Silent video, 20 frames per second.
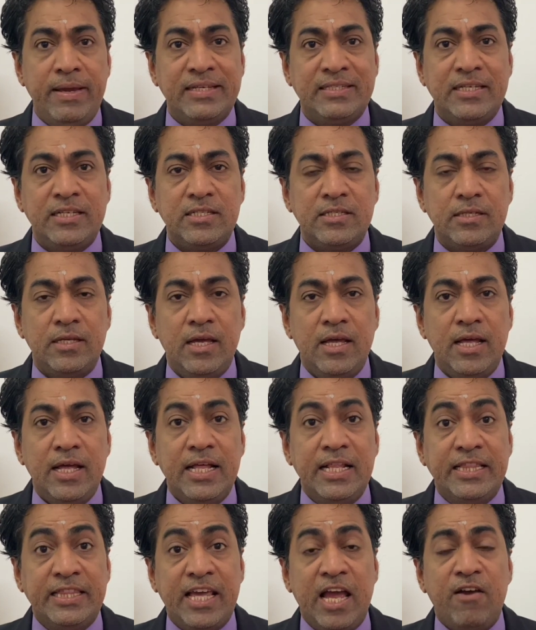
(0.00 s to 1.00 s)
basis.
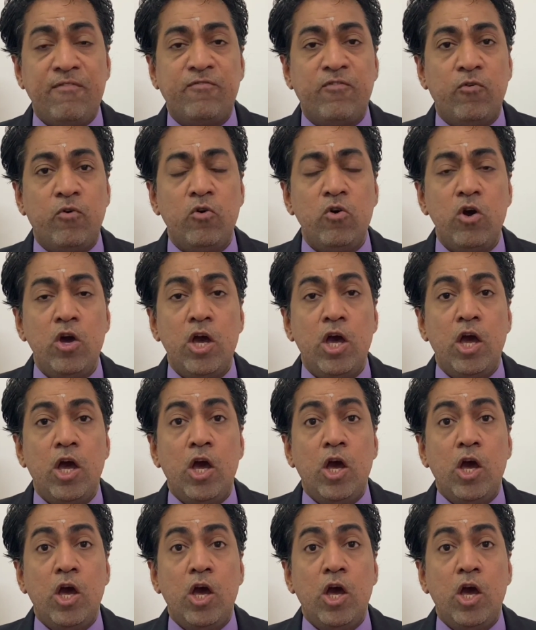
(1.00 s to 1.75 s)
Therefore,